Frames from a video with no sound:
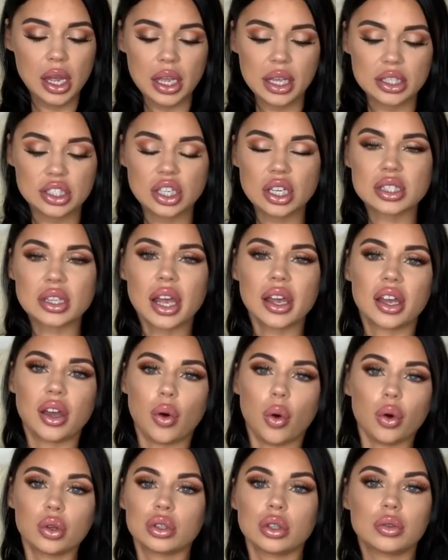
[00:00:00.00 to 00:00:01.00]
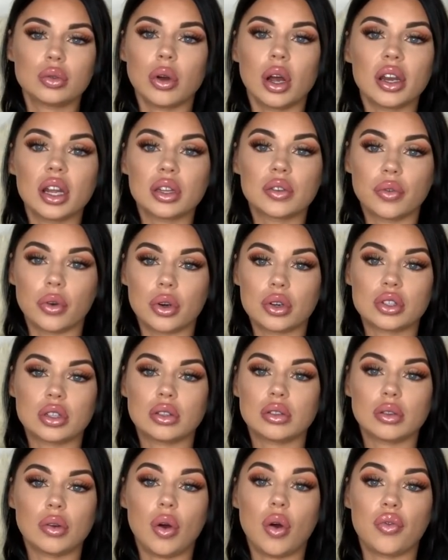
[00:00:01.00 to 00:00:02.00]
It's just like an eau de toilette
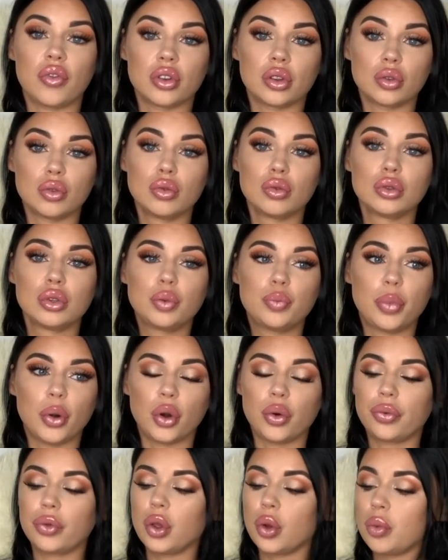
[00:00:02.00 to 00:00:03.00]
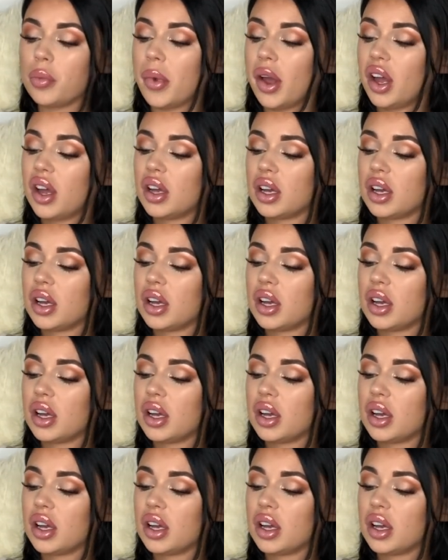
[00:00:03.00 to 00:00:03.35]
version of an wood perfume.